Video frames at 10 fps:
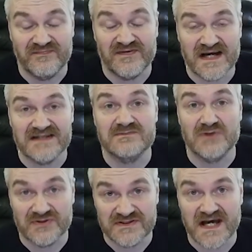items
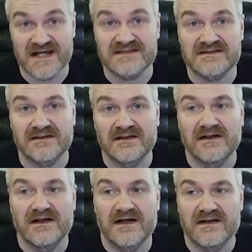on test,
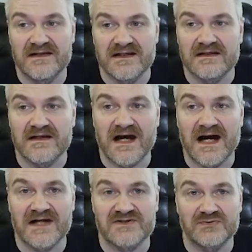the
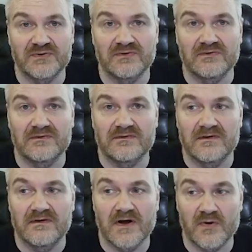actual
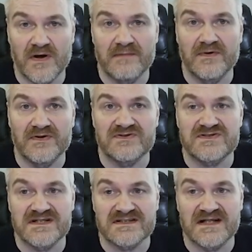
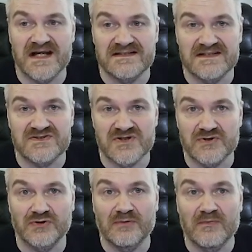equipment is connected to the
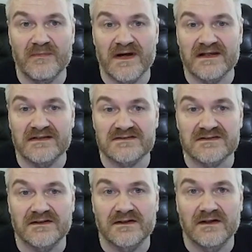normal
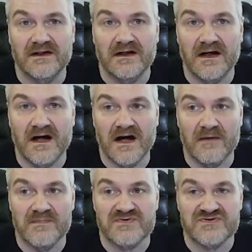mains,
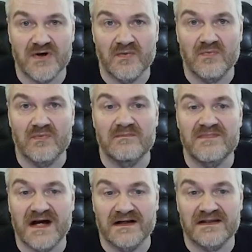so
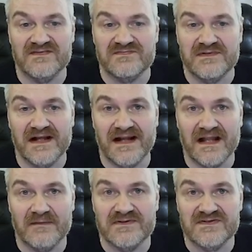that gives me that
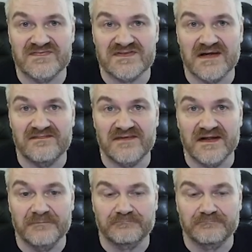element of safety.